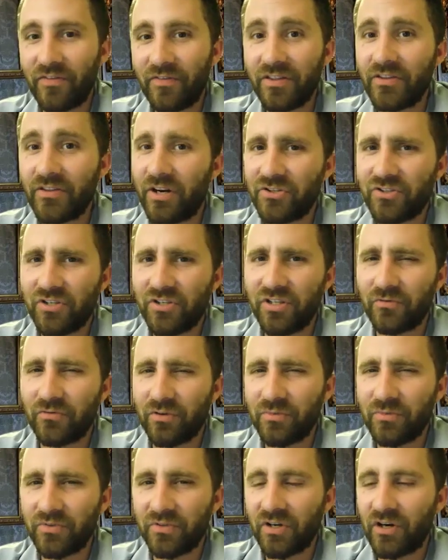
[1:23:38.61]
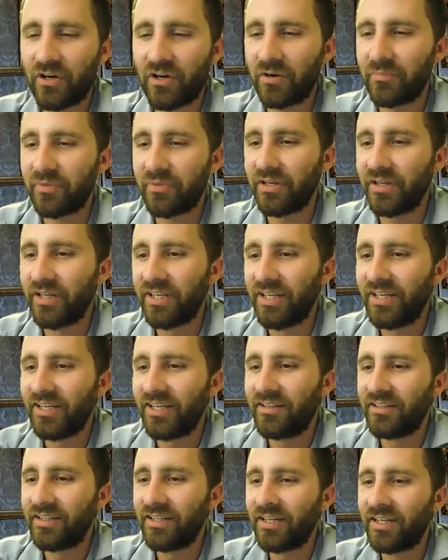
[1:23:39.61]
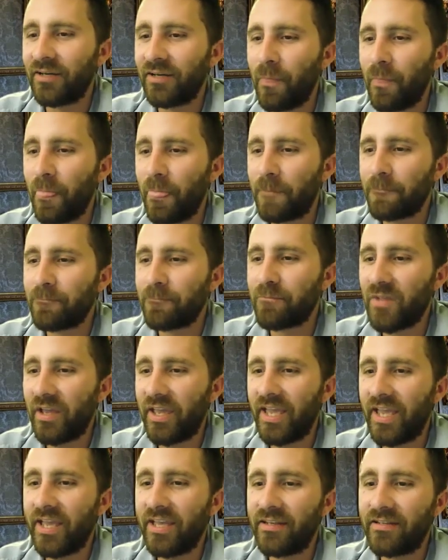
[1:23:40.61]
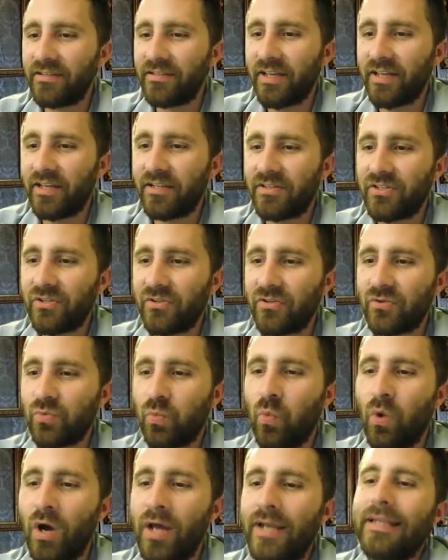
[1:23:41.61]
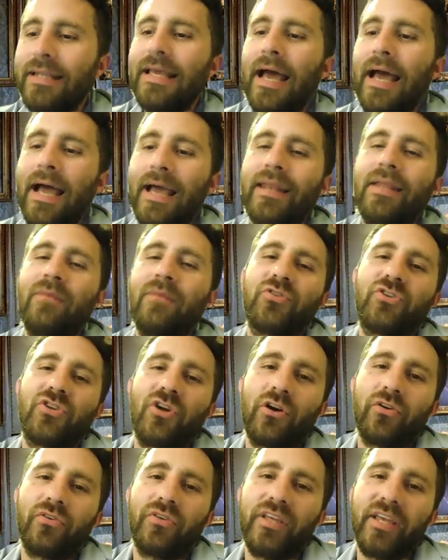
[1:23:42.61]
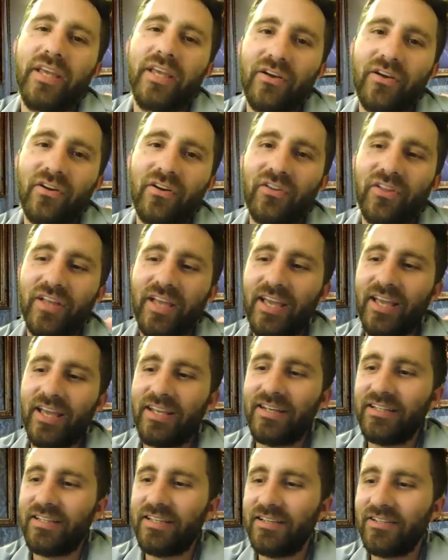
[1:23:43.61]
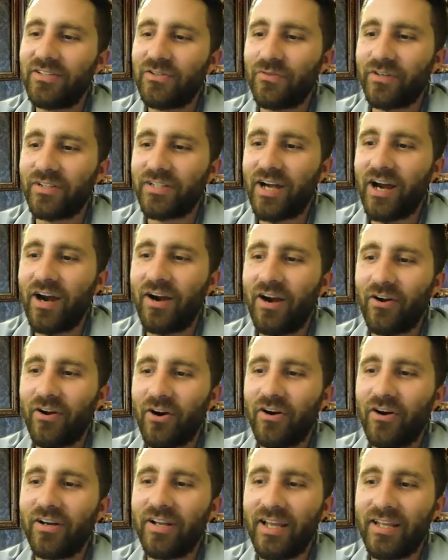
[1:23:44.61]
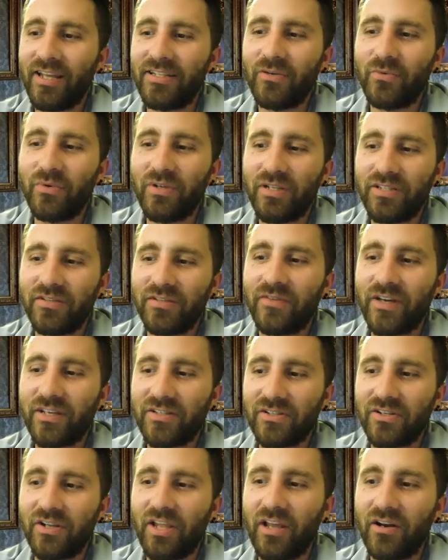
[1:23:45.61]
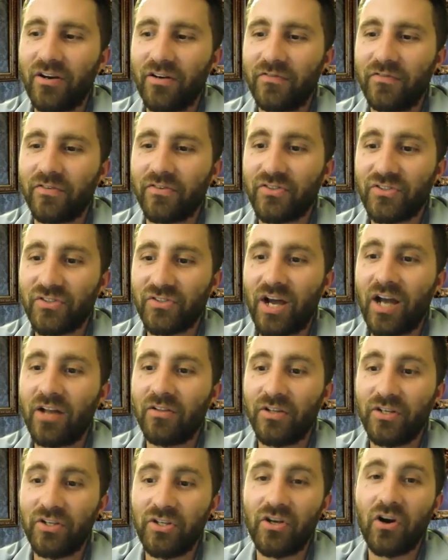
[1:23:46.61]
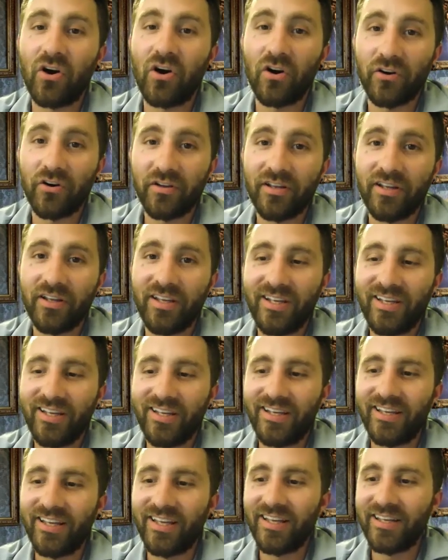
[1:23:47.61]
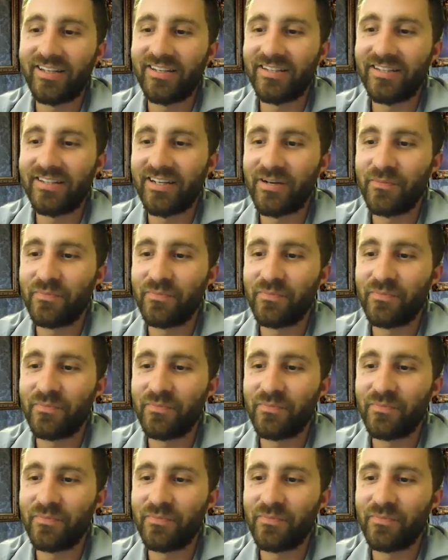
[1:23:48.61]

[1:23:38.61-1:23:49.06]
I think they're actually in the rooms of the art, but and so there's one guy named Charlie Hill, and he's a retired art antiquities investigator for Scotland Yard, and